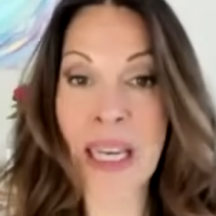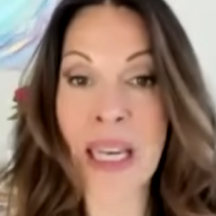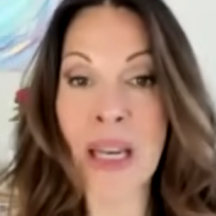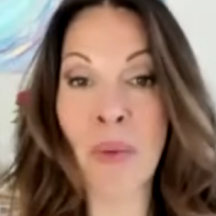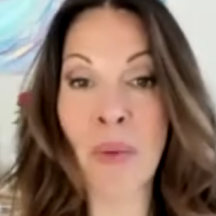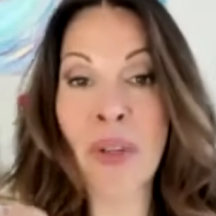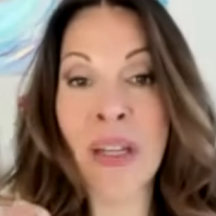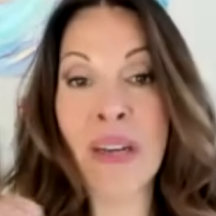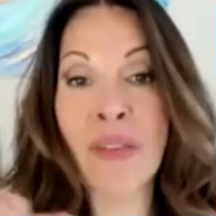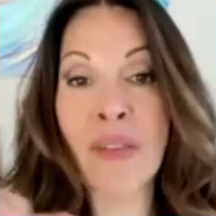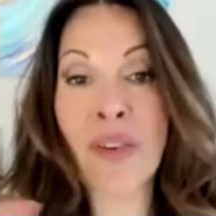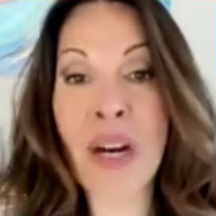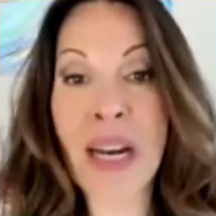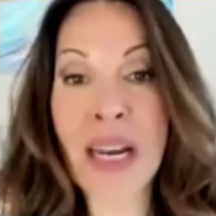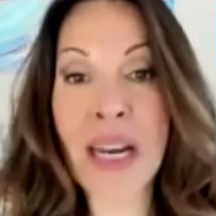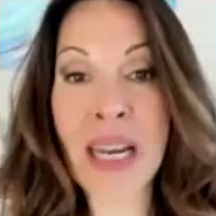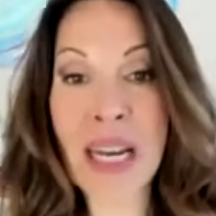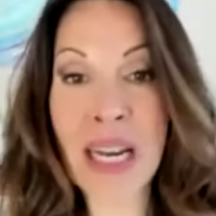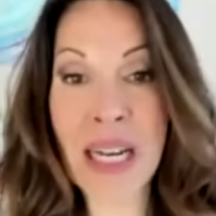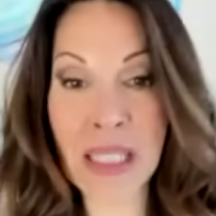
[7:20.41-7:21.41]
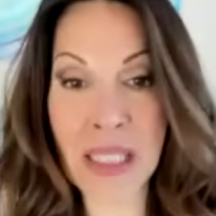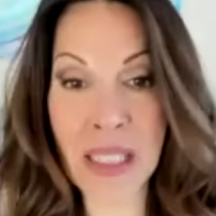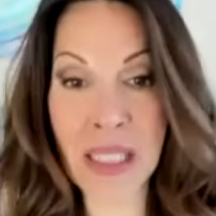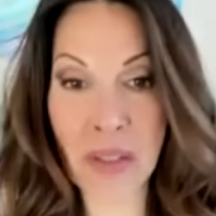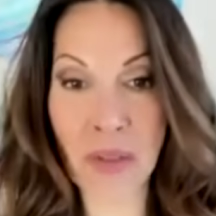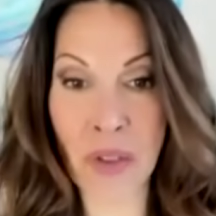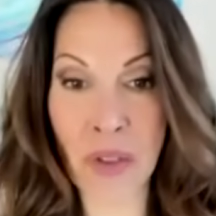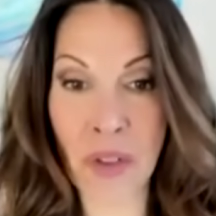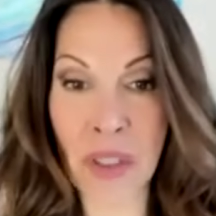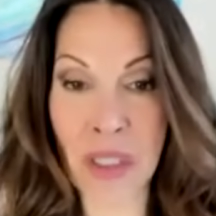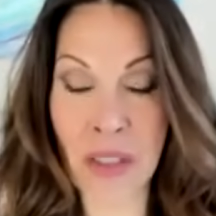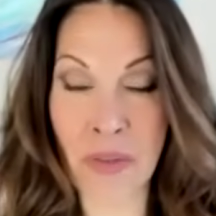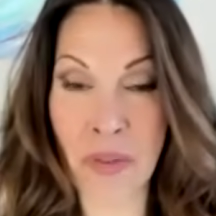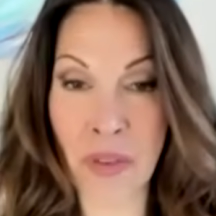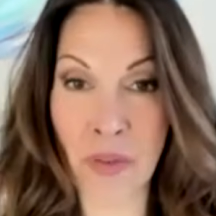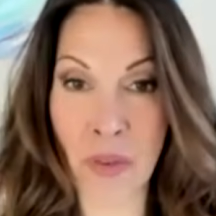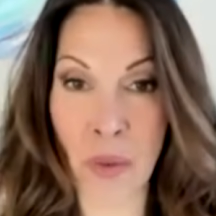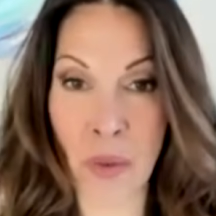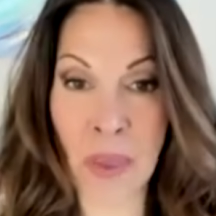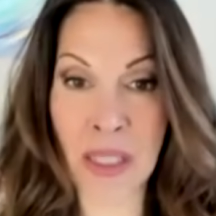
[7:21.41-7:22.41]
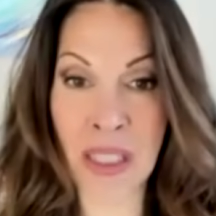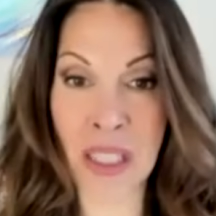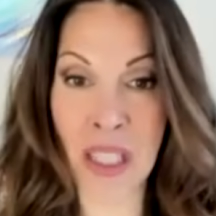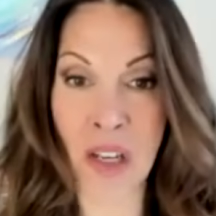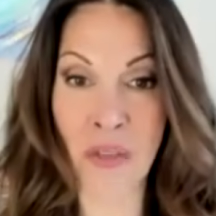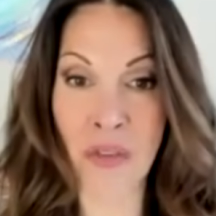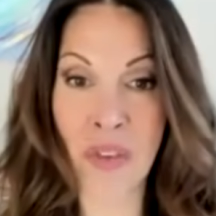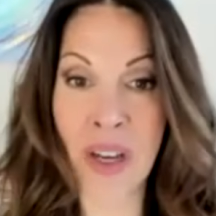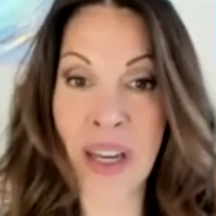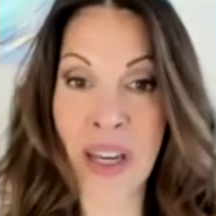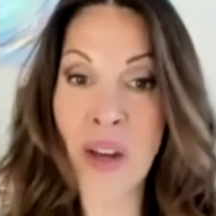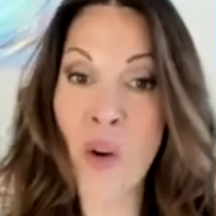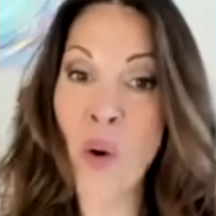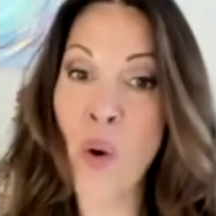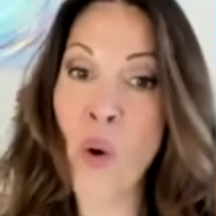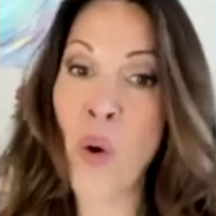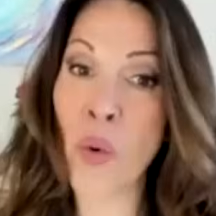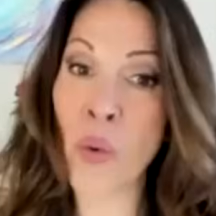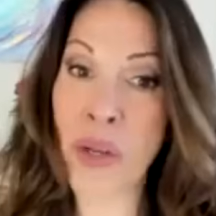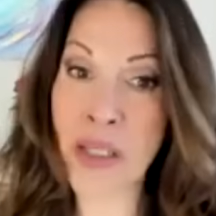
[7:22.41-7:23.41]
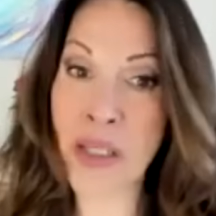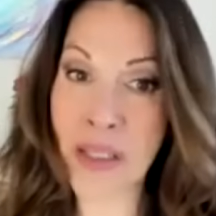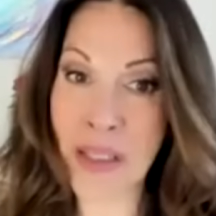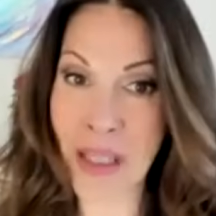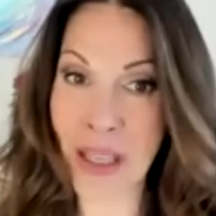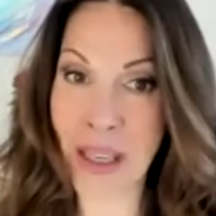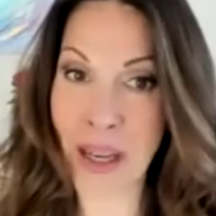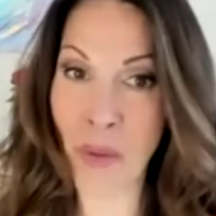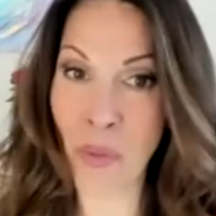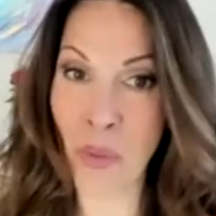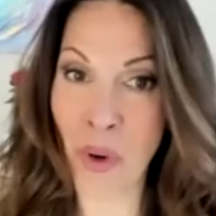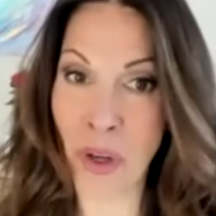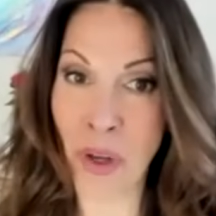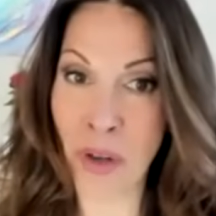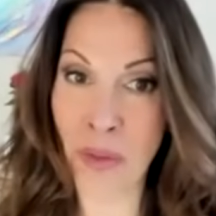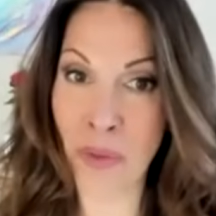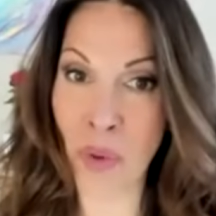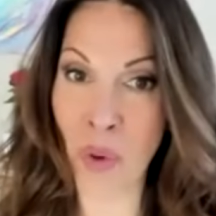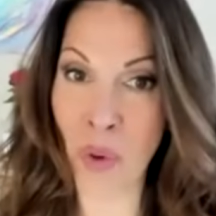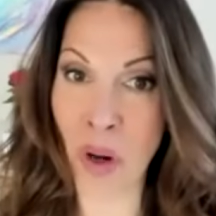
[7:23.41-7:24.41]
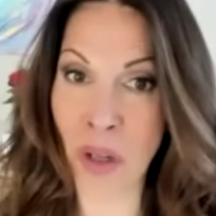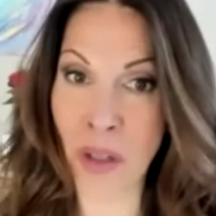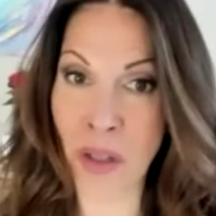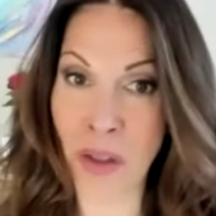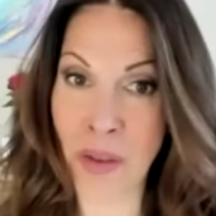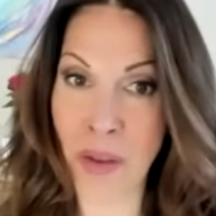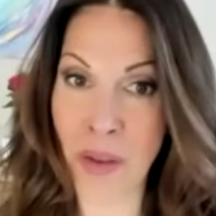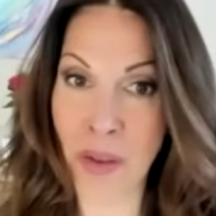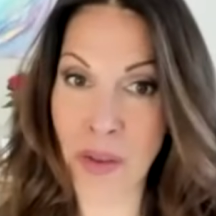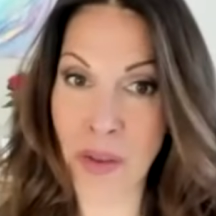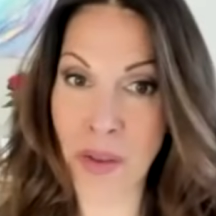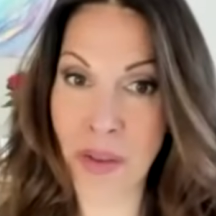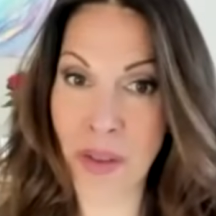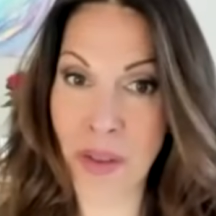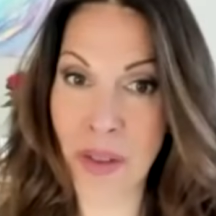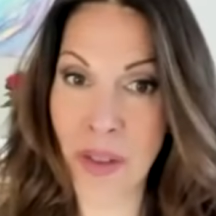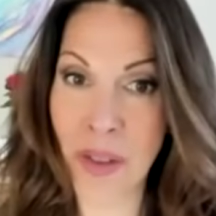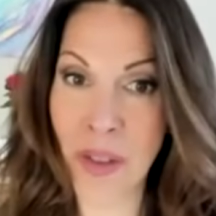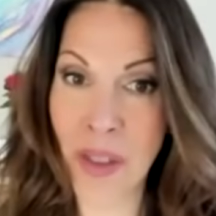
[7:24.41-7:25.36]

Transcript: And whenever I ask for a gift for myself, I always say I want it for all others.